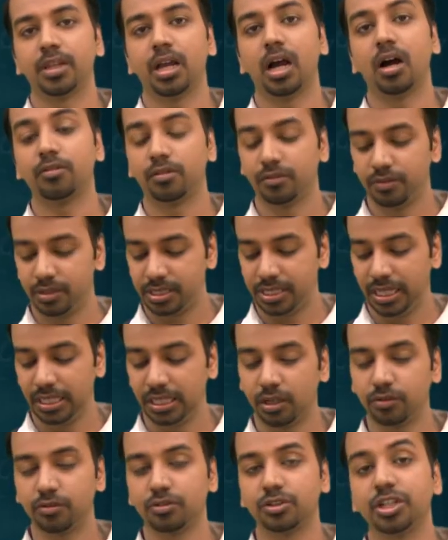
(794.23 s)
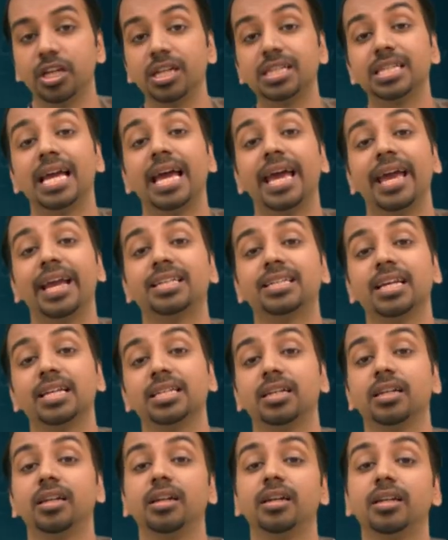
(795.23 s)
Out of this 10,000 shares, X has
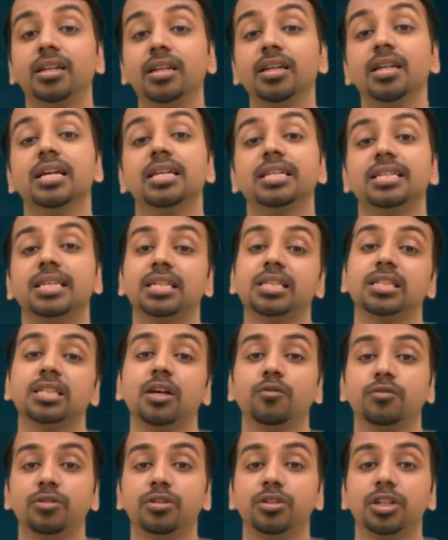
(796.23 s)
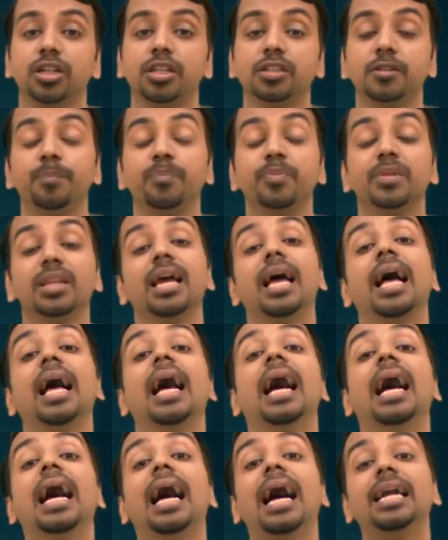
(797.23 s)
underwritten 6,000 shares.
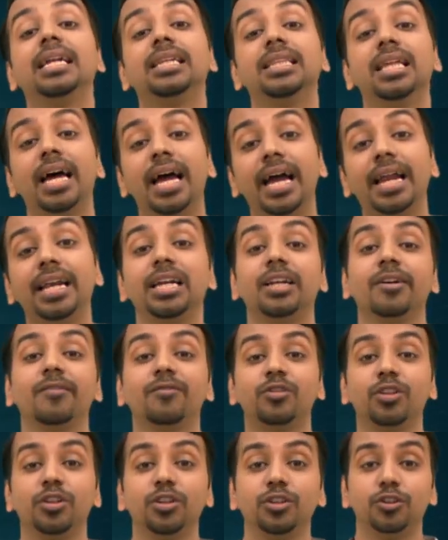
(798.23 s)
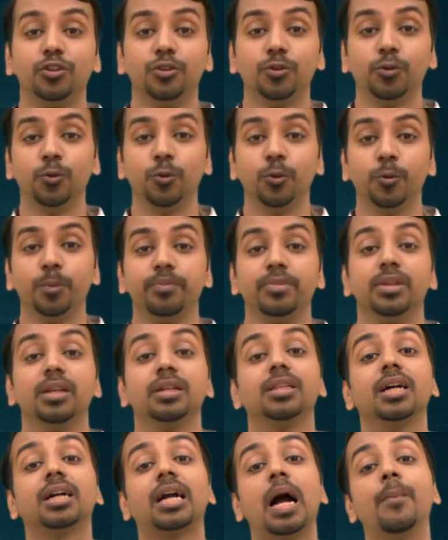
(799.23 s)
At the end of the issue,
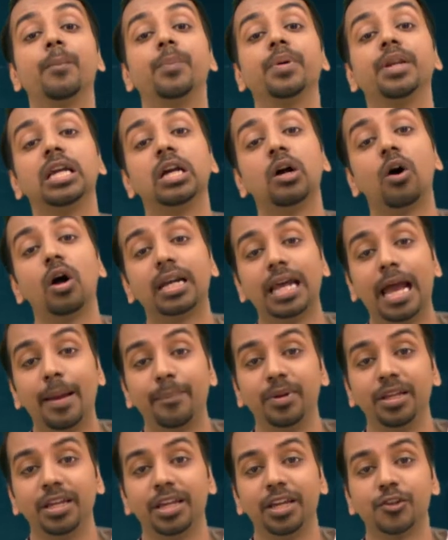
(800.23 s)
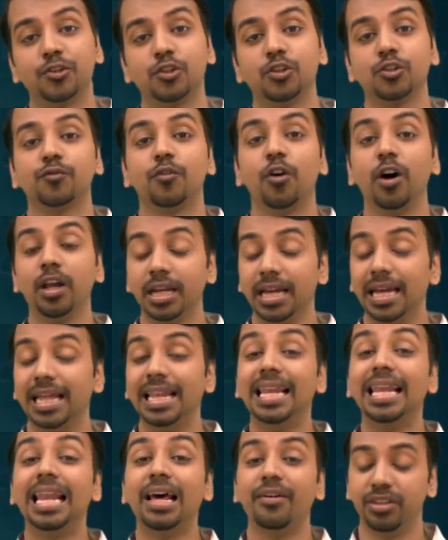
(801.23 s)
the company got applications for
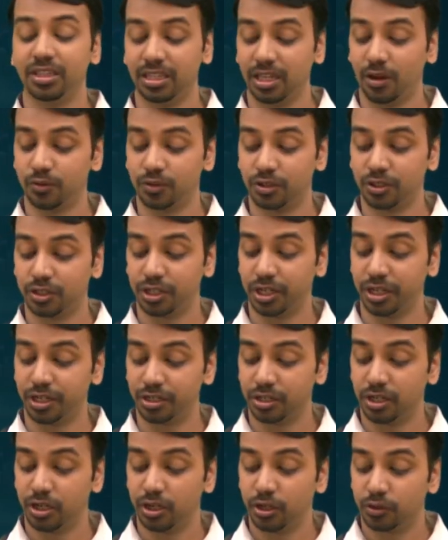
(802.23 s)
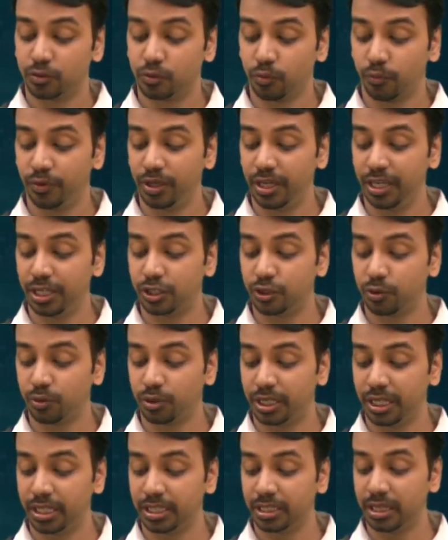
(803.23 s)
11,000 shares. So we
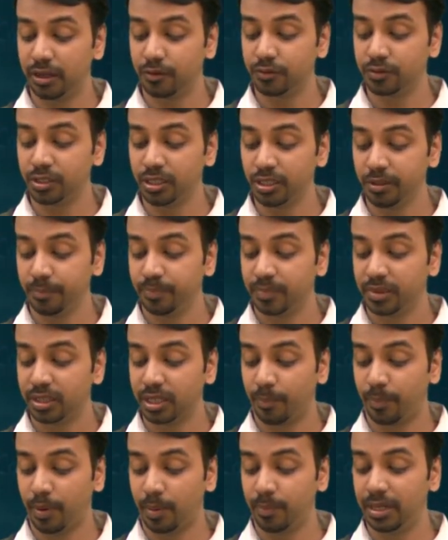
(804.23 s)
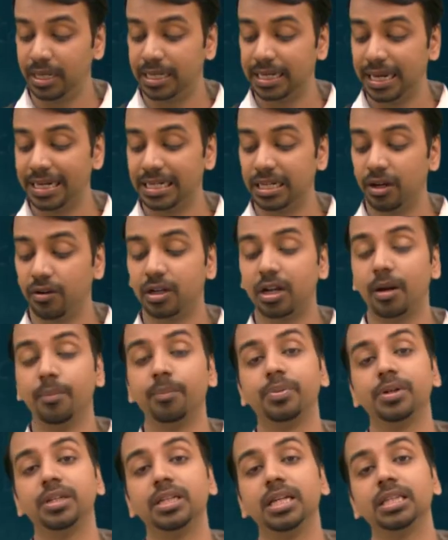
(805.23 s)
issued 10,000, the public liked our
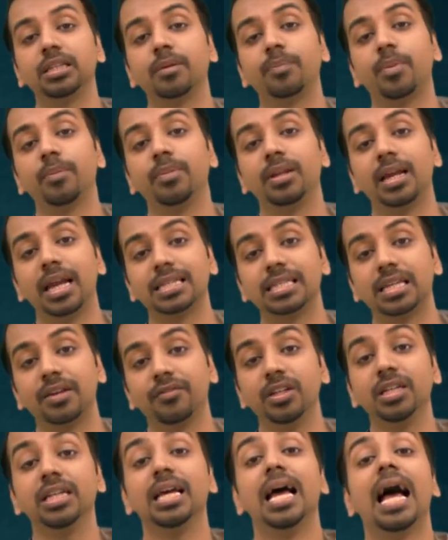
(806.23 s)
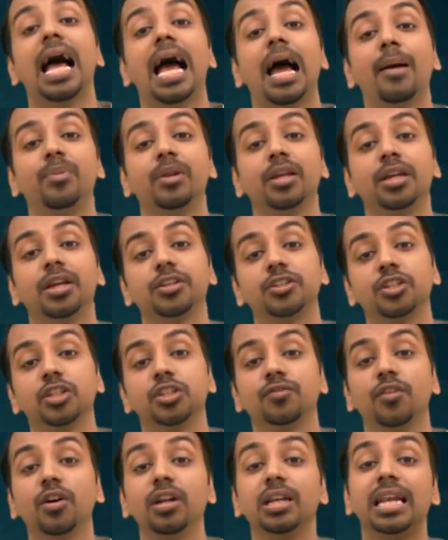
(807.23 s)
company and the public has given
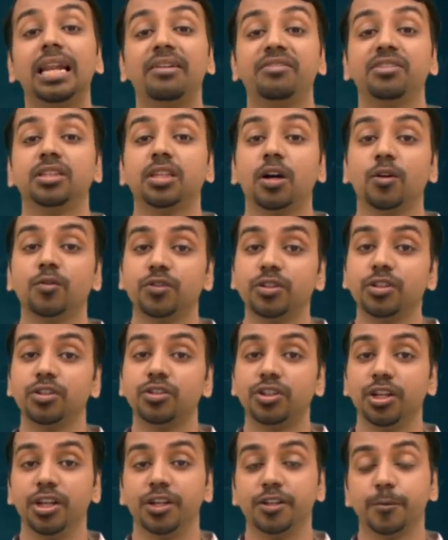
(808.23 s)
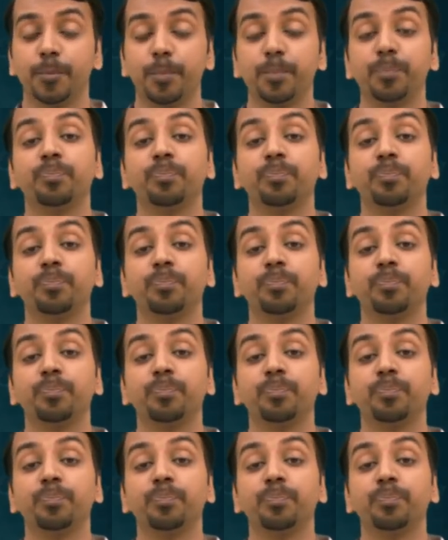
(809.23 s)
applications for 11,000 shares.